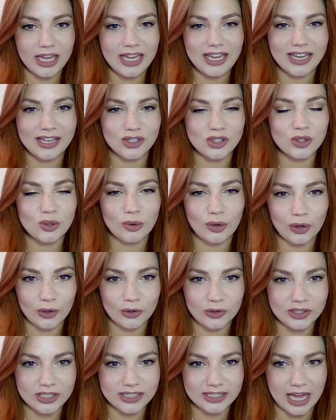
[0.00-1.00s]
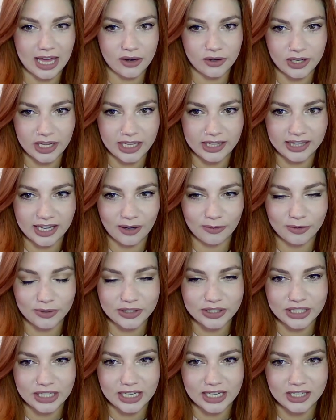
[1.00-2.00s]
into early Saturday that we're
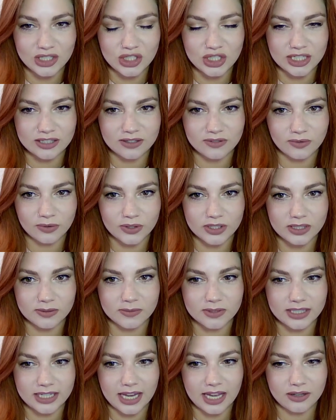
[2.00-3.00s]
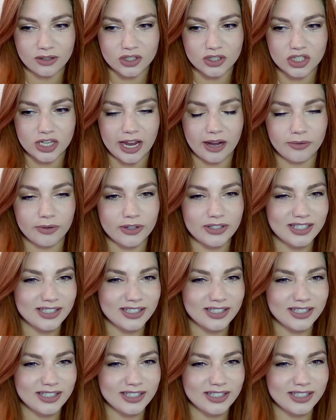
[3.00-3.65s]
seeing a chance for some scattered showers.